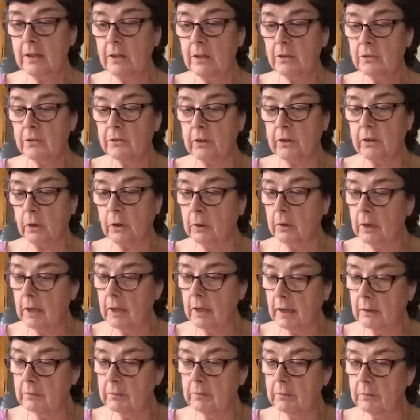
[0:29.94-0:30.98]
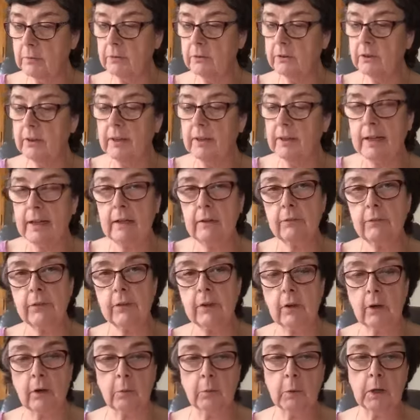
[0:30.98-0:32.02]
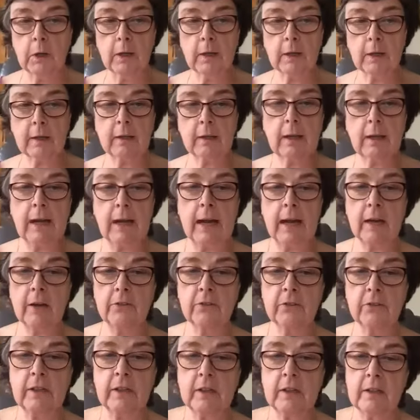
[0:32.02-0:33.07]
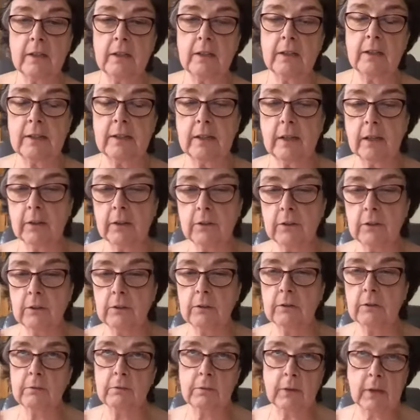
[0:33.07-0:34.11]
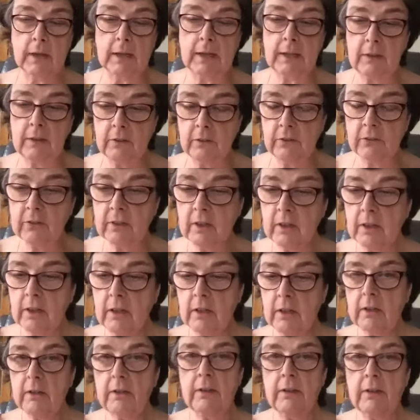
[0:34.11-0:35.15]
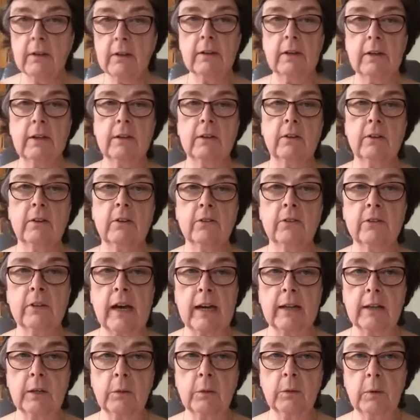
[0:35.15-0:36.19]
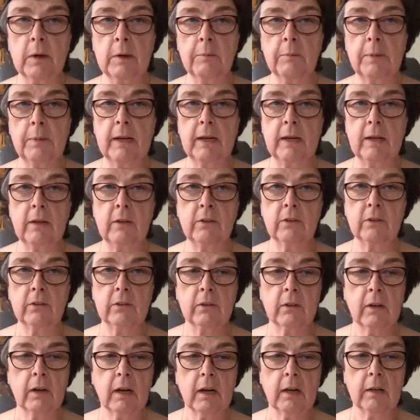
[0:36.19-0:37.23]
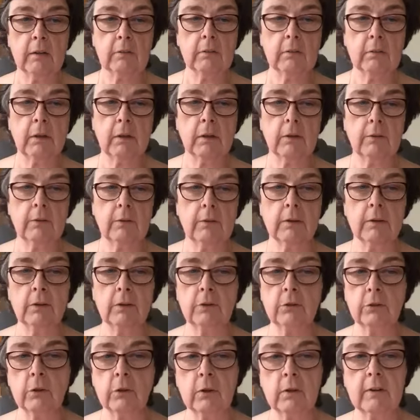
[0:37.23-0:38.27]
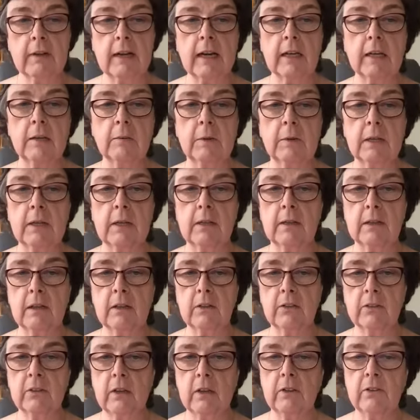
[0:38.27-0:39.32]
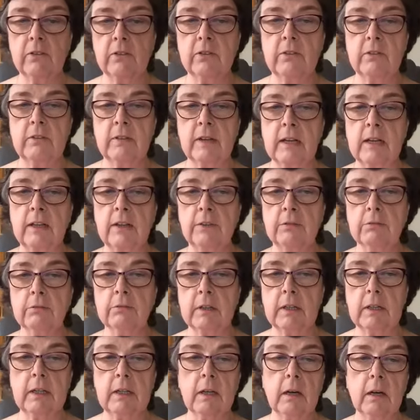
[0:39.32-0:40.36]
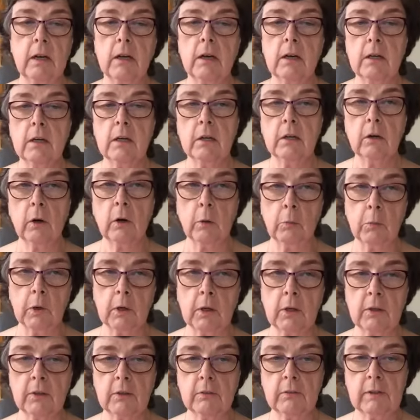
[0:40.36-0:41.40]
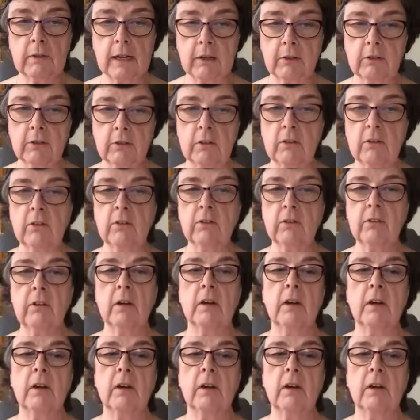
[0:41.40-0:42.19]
So tonight for homework, as in the other nights, there is on the webpage a very short document that says Day 3 Homework Directions.